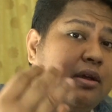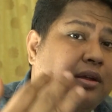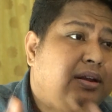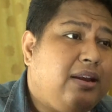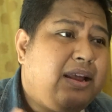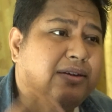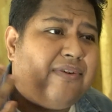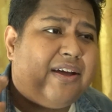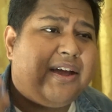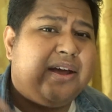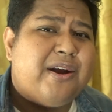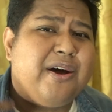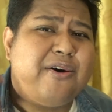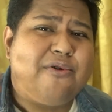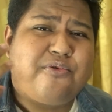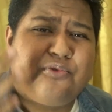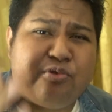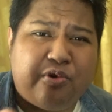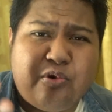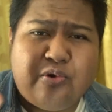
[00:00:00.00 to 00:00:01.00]
Living in a
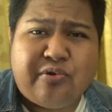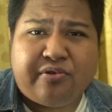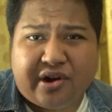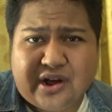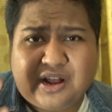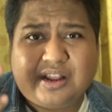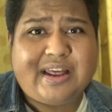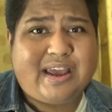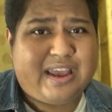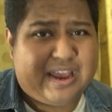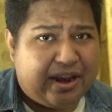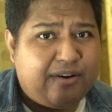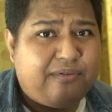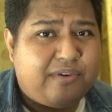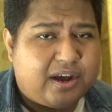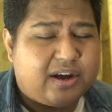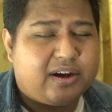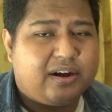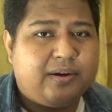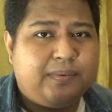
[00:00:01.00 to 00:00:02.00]
rural
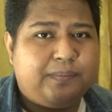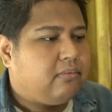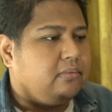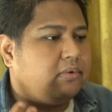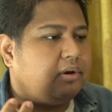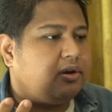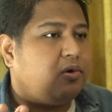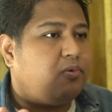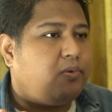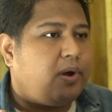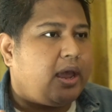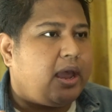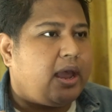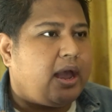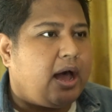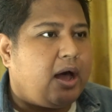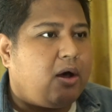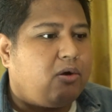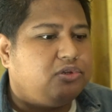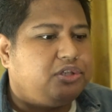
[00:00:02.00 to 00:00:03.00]
area, the way
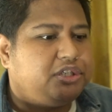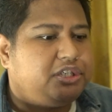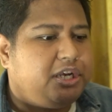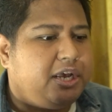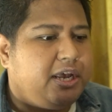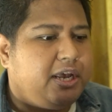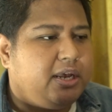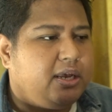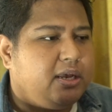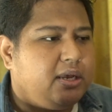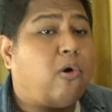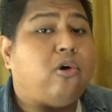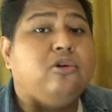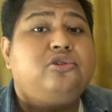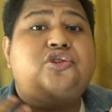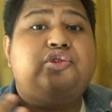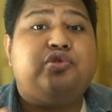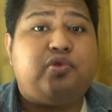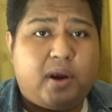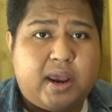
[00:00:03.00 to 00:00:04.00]
how she
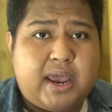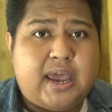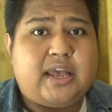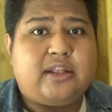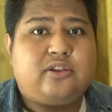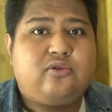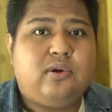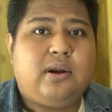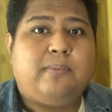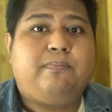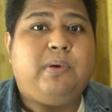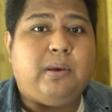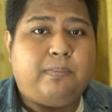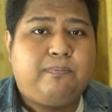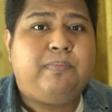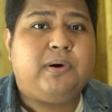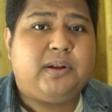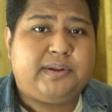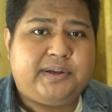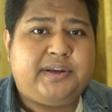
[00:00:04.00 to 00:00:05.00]
portray to the
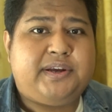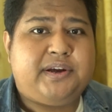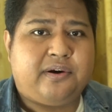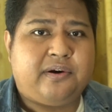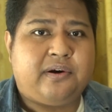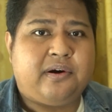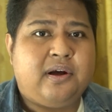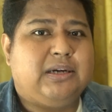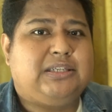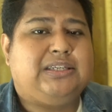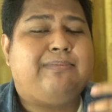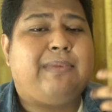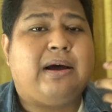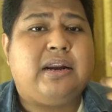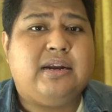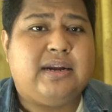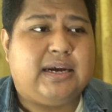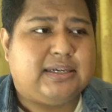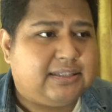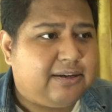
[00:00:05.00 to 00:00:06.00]
people here, macam
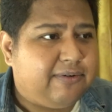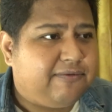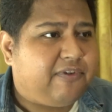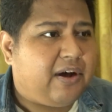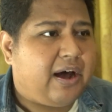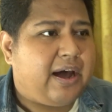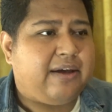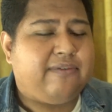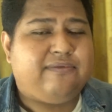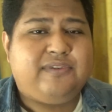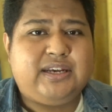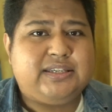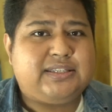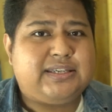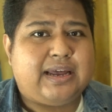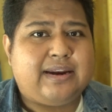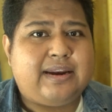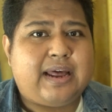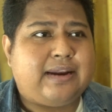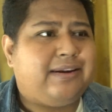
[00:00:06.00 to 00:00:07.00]
mana nak survive, this
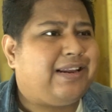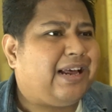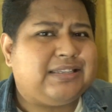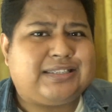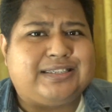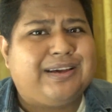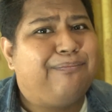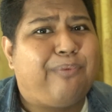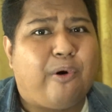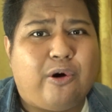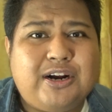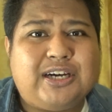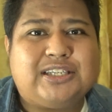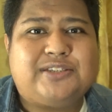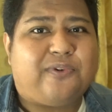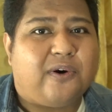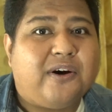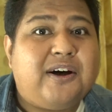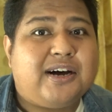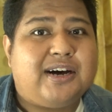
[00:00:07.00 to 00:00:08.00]
and that, that's a
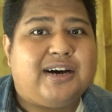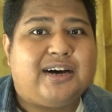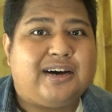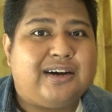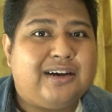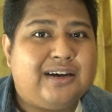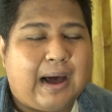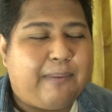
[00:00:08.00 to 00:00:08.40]
bonus for her.